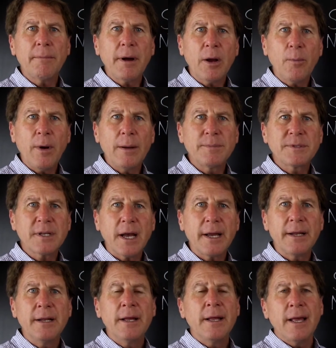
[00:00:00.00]
my
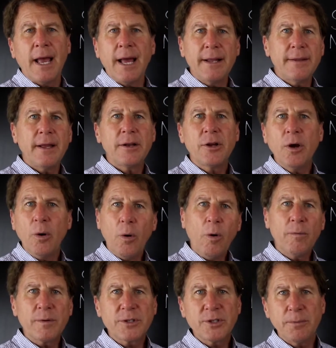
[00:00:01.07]
website, and then go
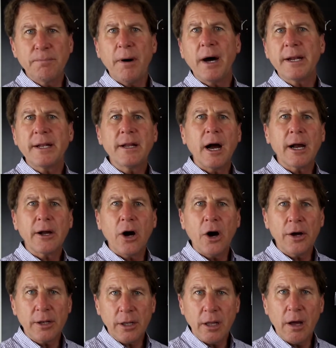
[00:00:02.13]
over to BodyDoc
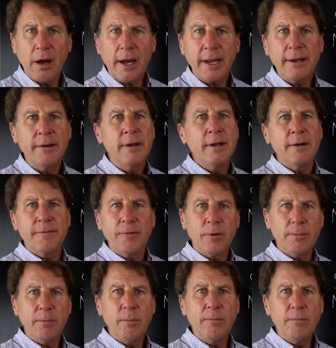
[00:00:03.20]
Online
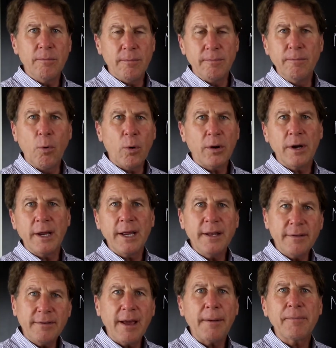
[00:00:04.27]
for more
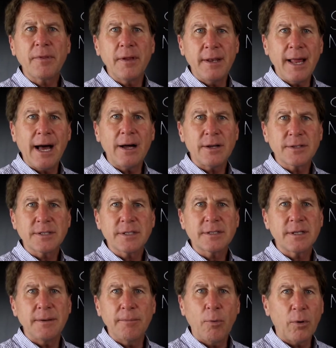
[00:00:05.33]
in-depth
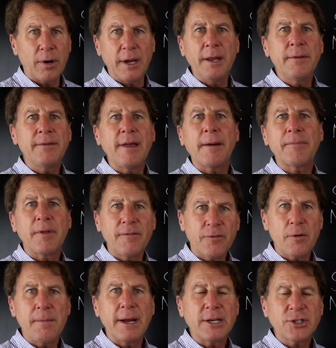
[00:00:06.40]
analysis and more in-depth
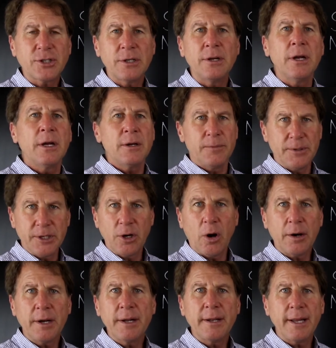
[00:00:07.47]
information
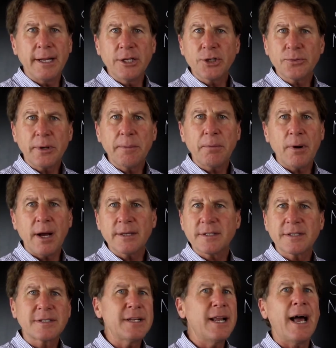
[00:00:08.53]
regarding the injury
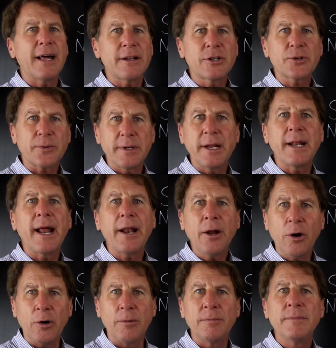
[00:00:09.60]
process and how to treat it at
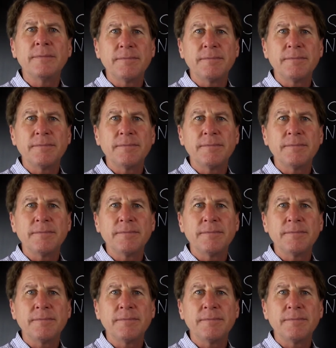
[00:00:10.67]
home.